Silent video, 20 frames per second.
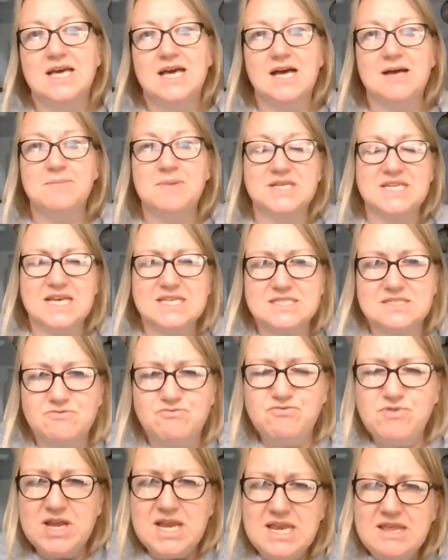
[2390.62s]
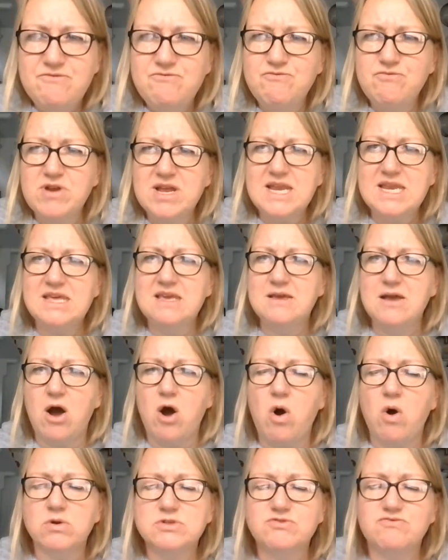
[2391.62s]
had asked a really really
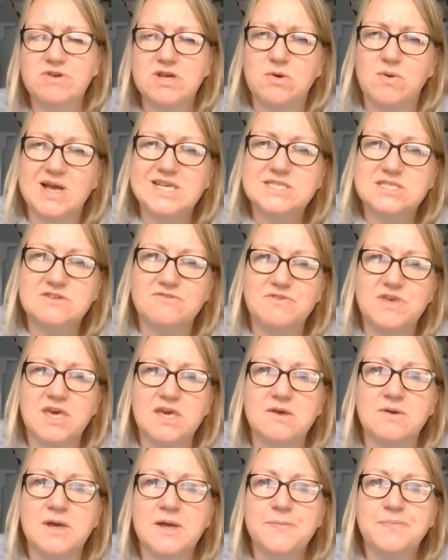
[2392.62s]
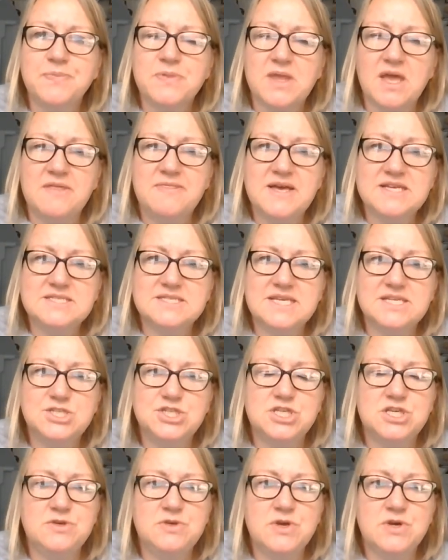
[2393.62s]
odd request of you, and they said to
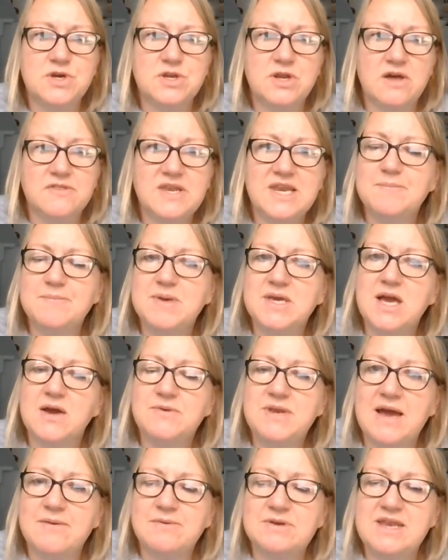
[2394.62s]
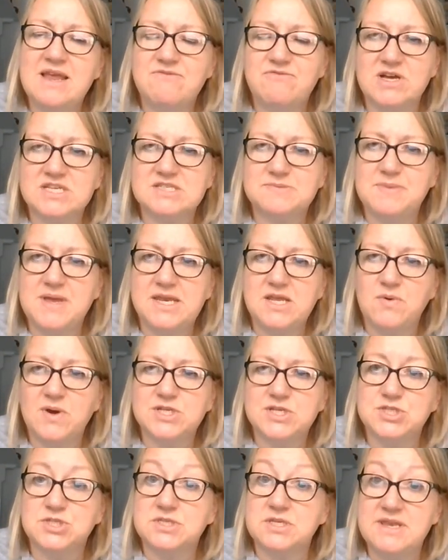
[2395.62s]
you, you can either let me go now and never ask me any
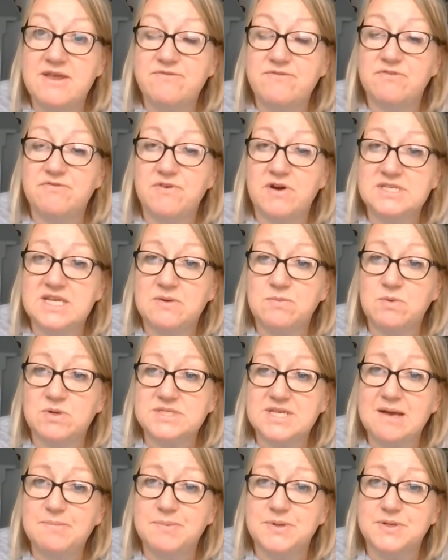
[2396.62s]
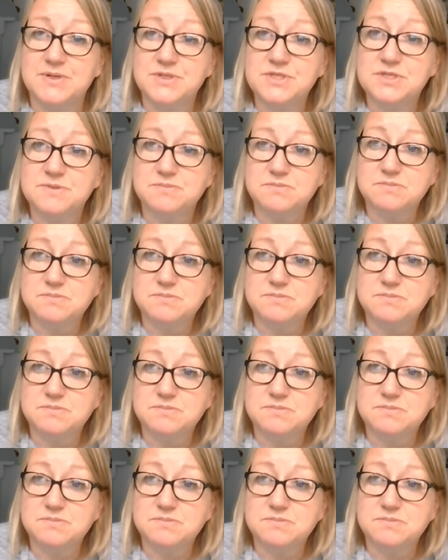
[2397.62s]
questions and never find out what's happened,